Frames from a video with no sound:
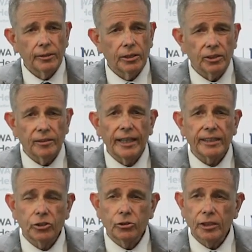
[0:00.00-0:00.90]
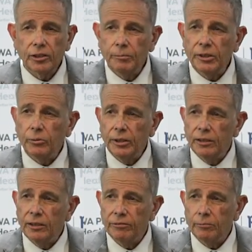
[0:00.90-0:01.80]
because of lack of trust
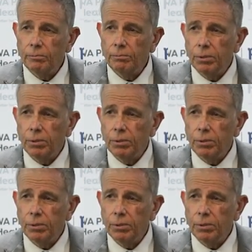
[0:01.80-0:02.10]
between different